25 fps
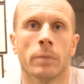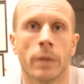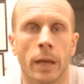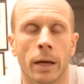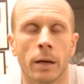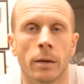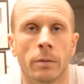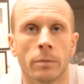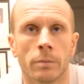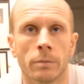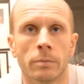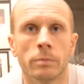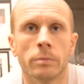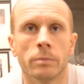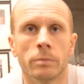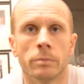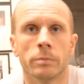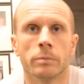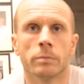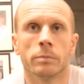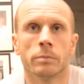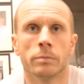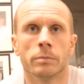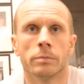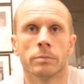Yeah. That
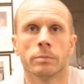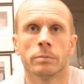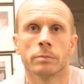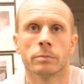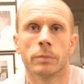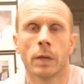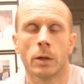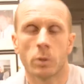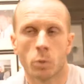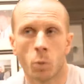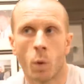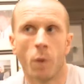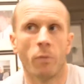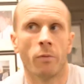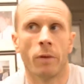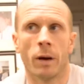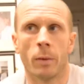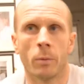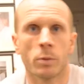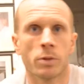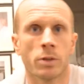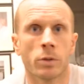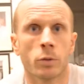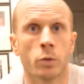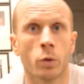was one round
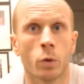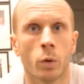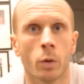was a draw.